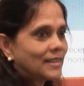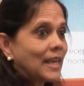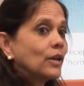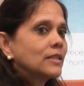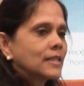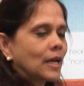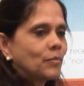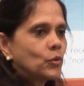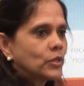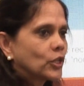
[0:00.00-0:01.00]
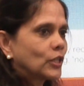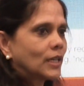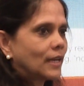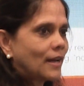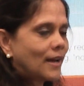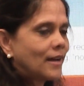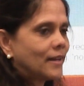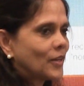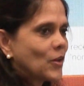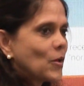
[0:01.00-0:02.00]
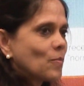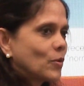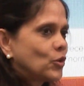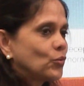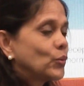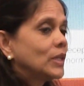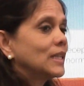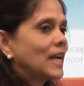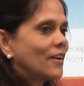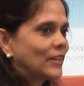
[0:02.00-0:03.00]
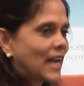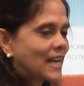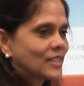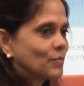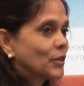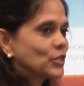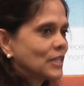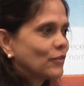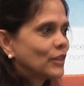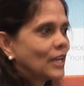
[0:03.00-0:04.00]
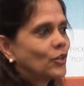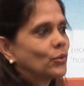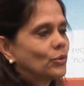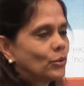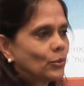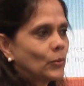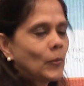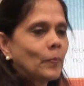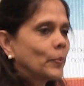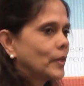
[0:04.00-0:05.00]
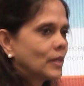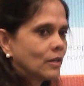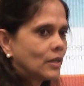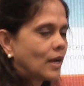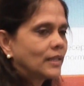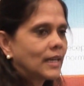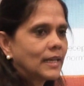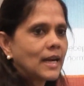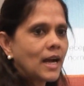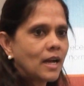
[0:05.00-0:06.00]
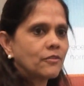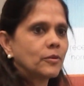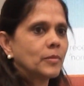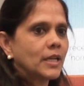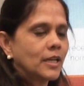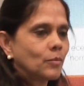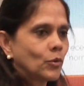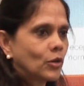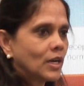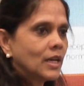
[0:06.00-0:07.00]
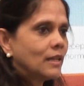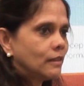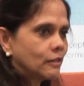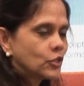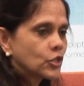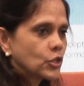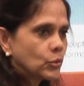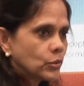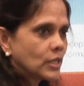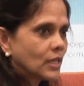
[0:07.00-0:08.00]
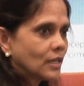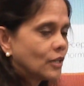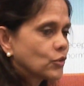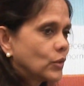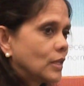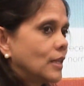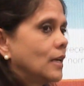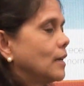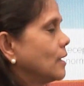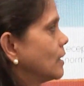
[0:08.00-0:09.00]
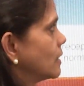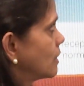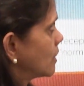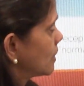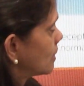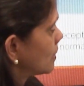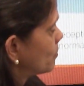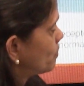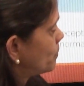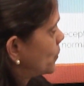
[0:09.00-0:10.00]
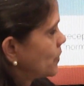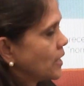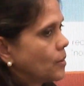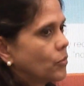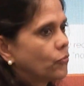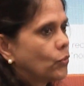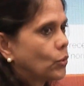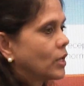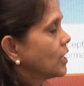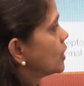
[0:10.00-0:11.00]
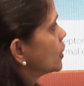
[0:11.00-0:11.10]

they'll say, I'm using it to get high but you really have to ask them because even they don't know that they're not getting a high from it anymore. They're just using it so that they prevent number four.